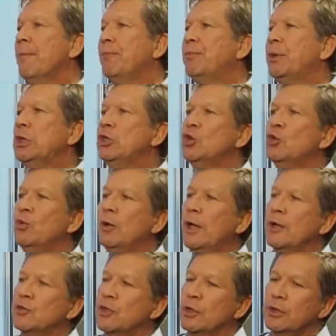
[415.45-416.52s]
But you,
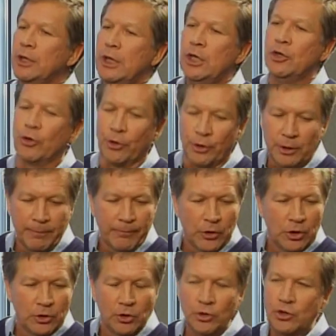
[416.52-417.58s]
as a leader,
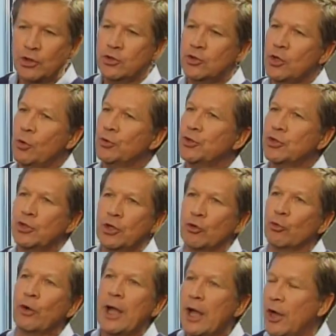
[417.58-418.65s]
you just don't sit
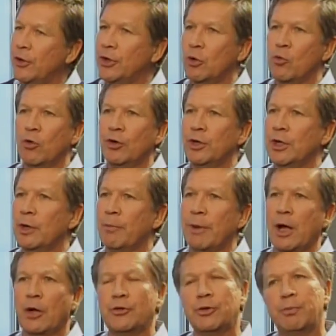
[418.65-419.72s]
around and worry
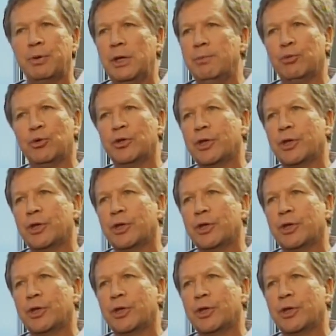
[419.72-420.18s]
about the people